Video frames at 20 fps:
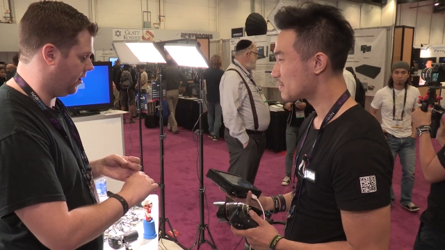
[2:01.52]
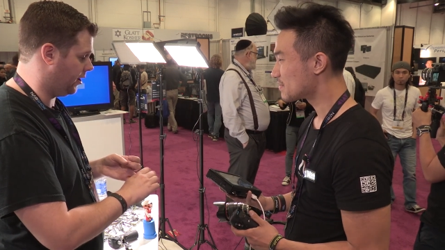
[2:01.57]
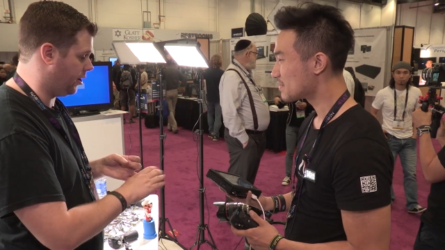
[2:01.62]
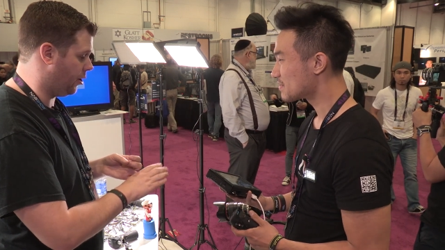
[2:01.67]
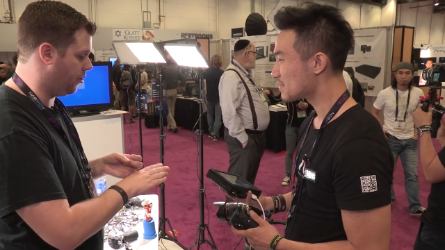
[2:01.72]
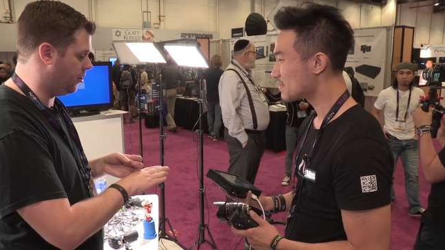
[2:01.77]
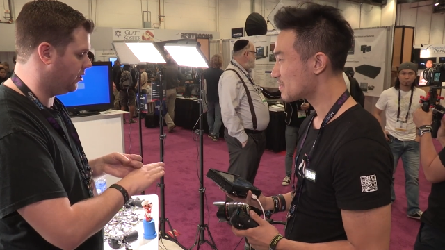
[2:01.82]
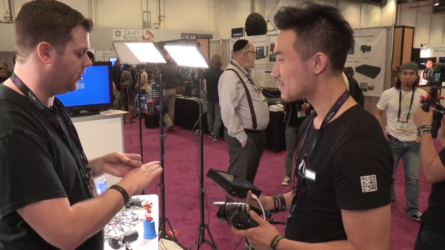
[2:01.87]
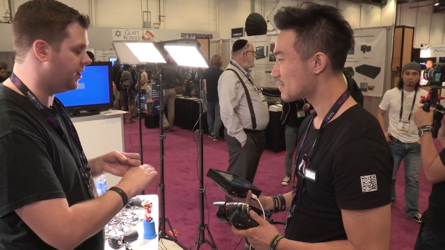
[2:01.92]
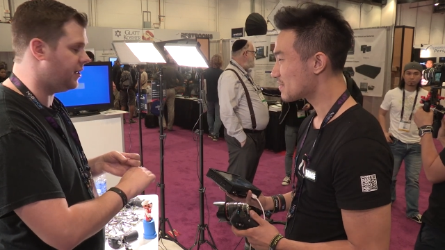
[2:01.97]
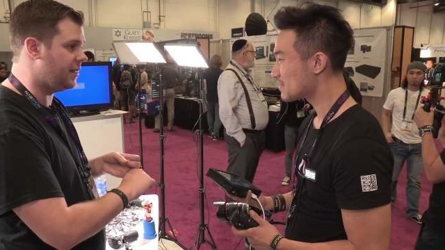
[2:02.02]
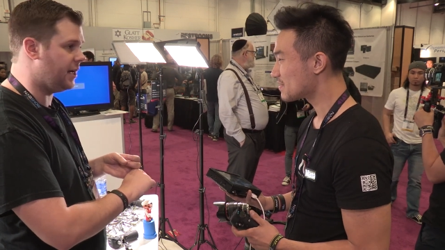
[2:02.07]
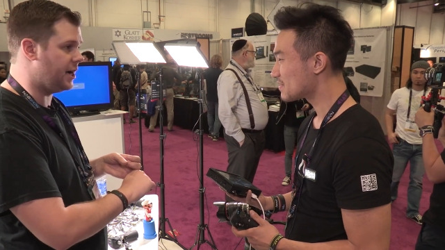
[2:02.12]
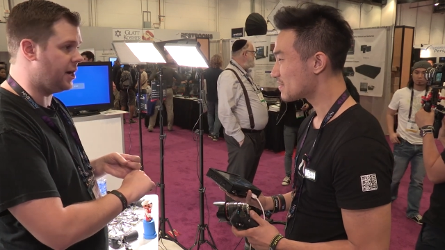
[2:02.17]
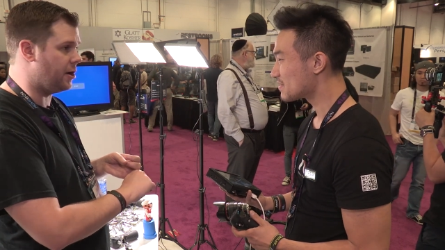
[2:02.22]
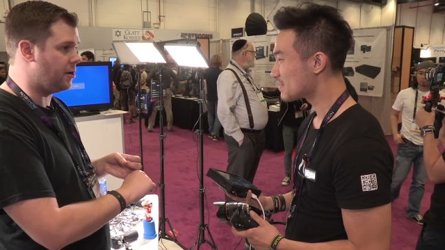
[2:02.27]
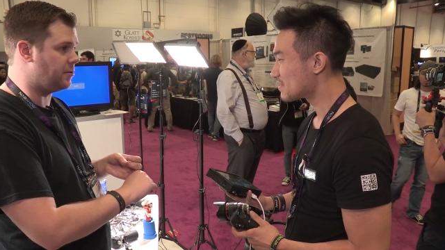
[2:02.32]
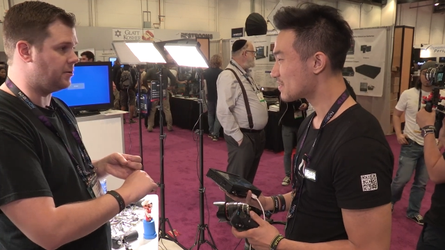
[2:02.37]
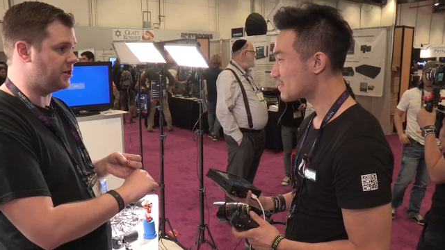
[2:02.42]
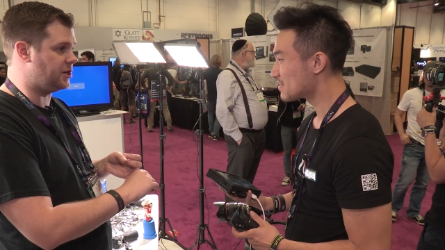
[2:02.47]
Speaker 1: Currently they
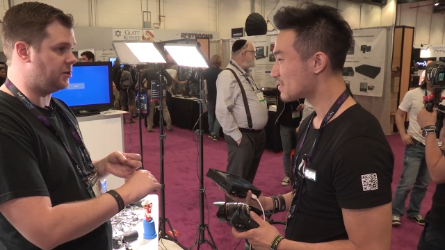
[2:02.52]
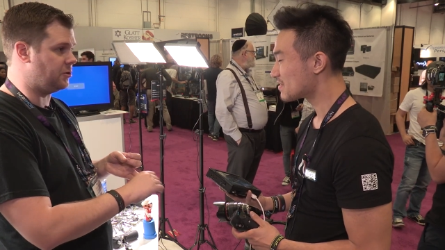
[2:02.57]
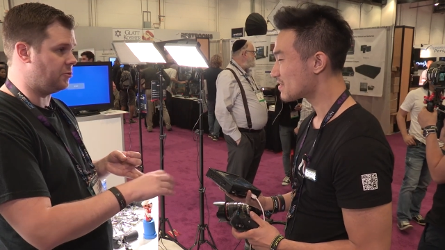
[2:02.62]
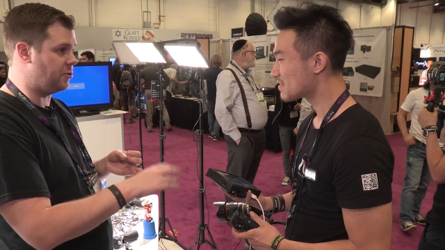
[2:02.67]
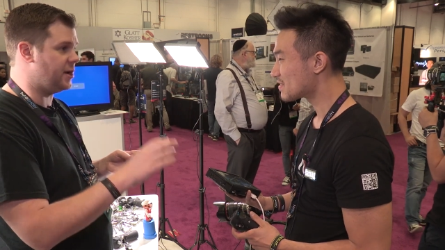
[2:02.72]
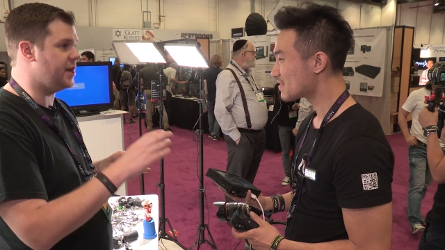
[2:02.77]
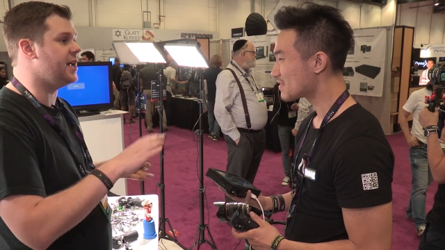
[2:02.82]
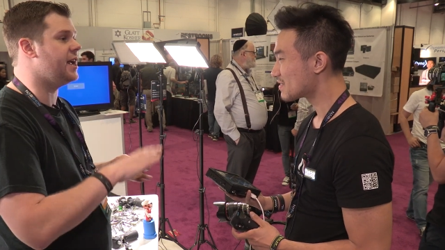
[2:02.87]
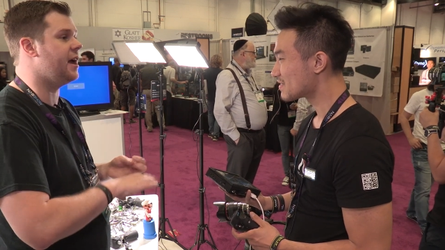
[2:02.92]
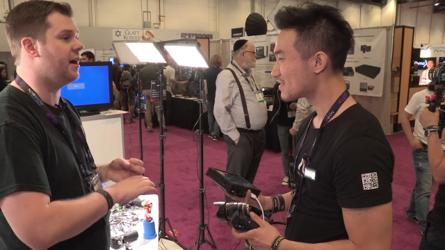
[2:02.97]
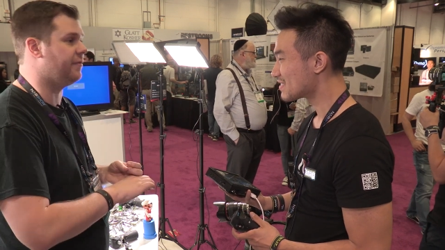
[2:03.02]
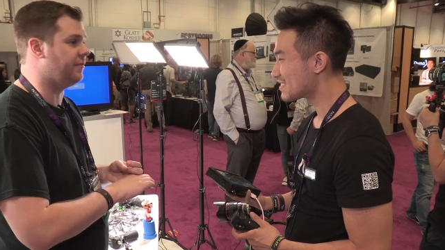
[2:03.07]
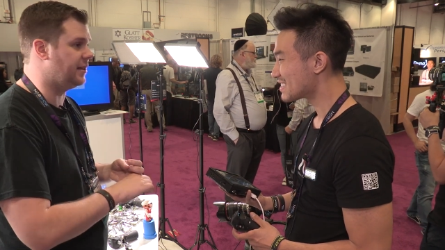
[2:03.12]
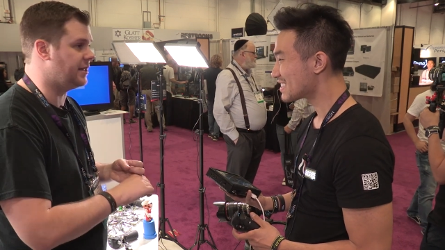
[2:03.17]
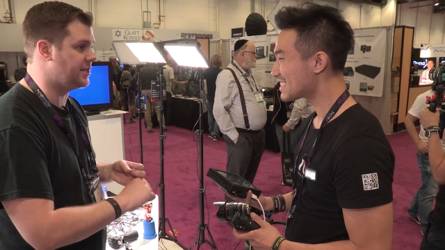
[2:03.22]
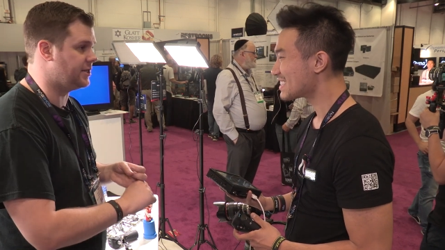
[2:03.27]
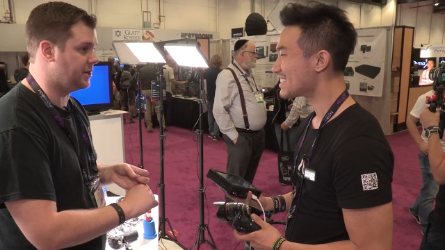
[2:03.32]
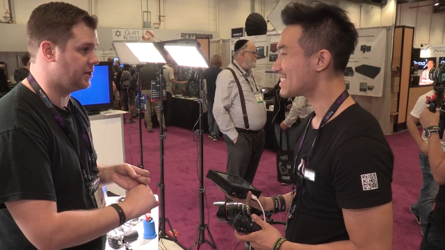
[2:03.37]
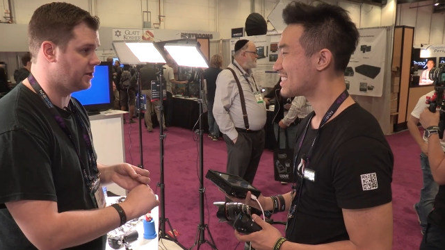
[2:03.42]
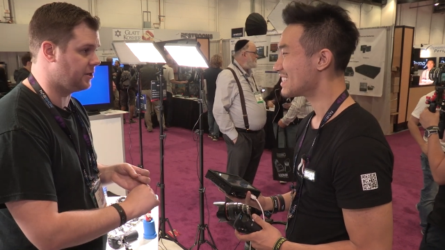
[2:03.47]
go to EF
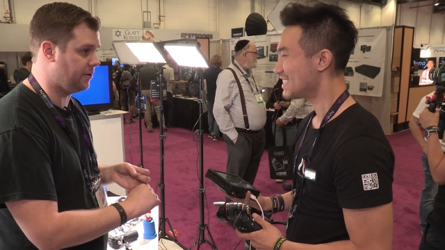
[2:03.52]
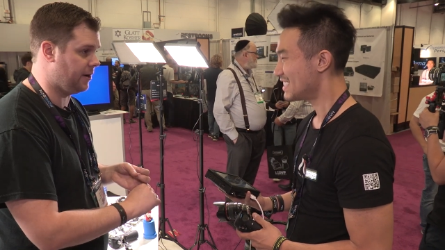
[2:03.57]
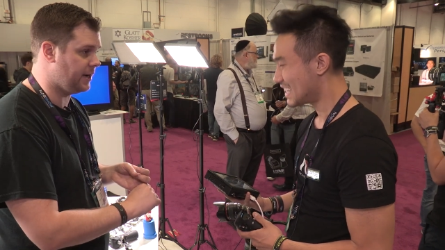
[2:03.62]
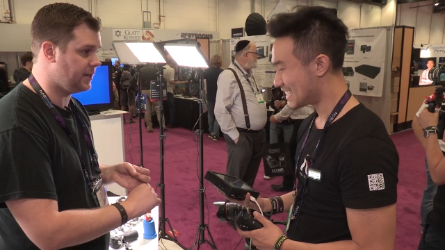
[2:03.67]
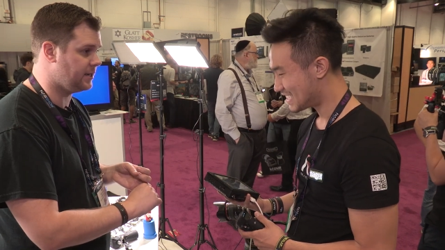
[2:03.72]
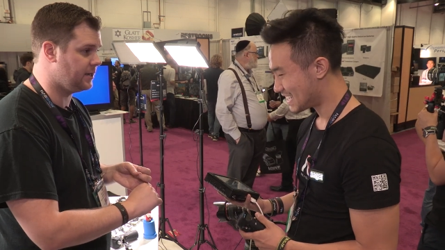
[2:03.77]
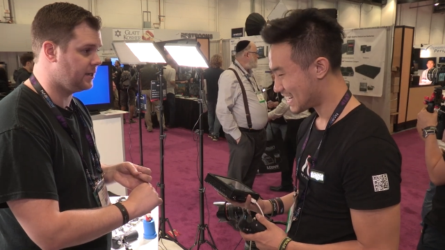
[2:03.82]
lenses, correct?